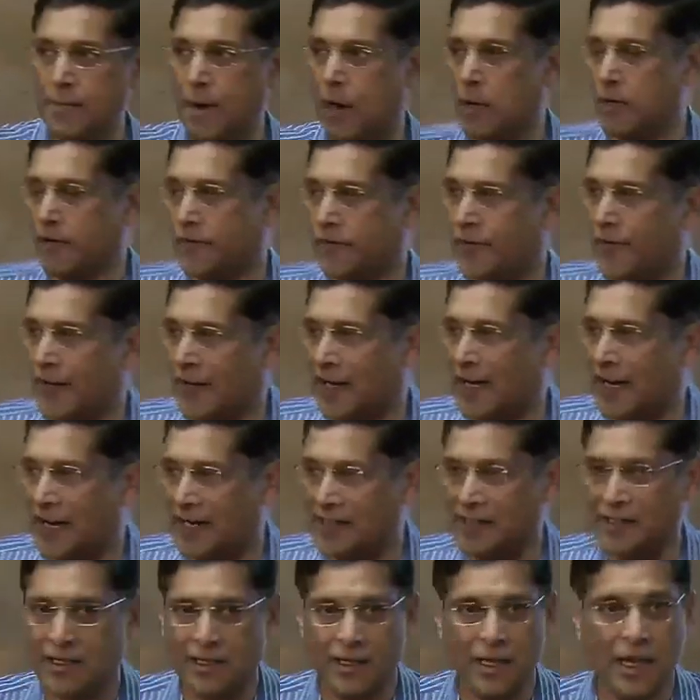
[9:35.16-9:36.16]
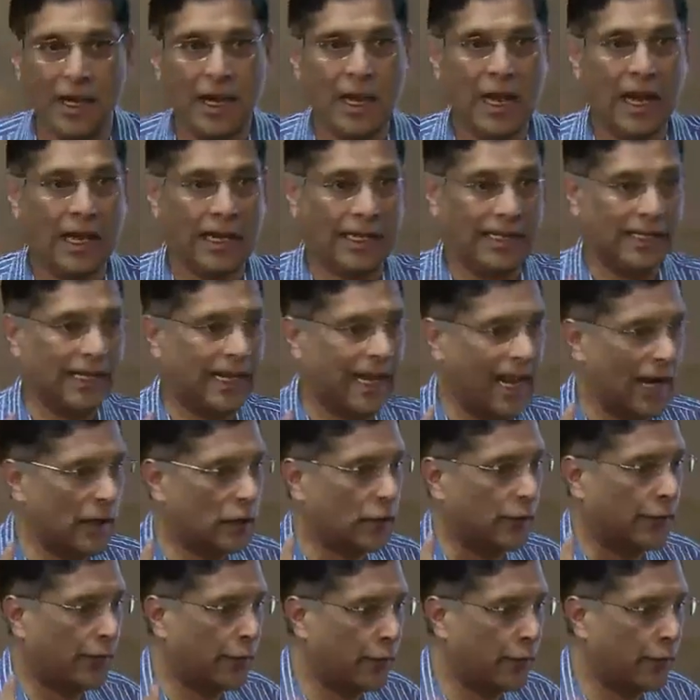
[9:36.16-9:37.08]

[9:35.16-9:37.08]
any amount of fertilizer. In the case